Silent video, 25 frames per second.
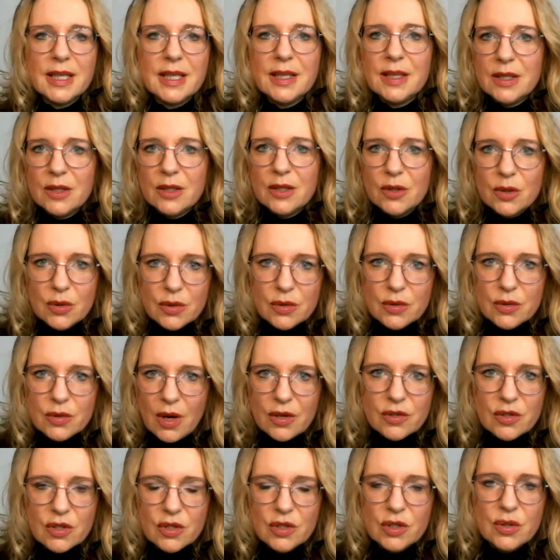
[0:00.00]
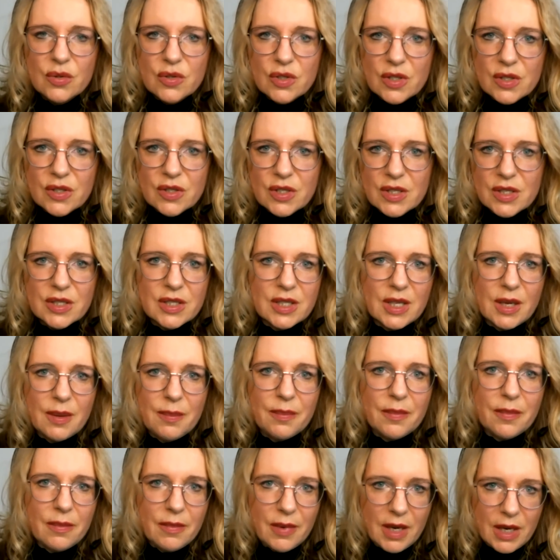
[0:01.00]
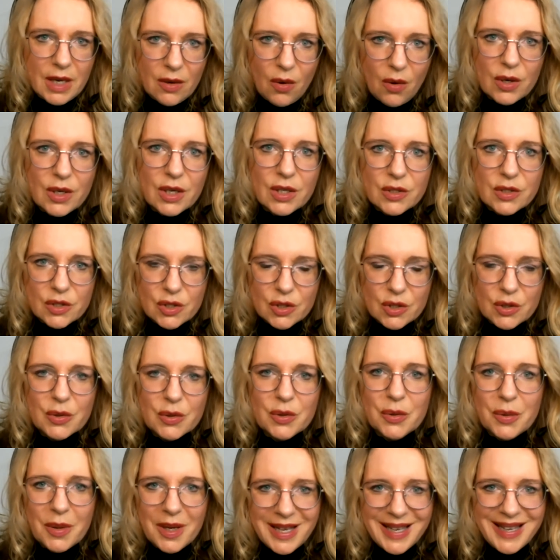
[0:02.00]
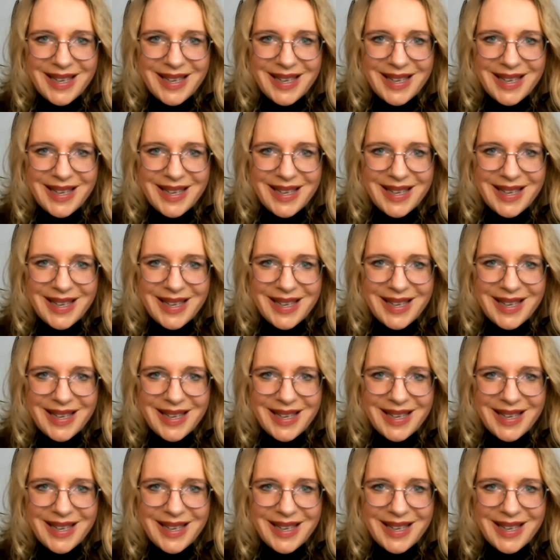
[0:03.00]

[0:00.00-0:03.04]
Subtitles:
You could also use the system in order to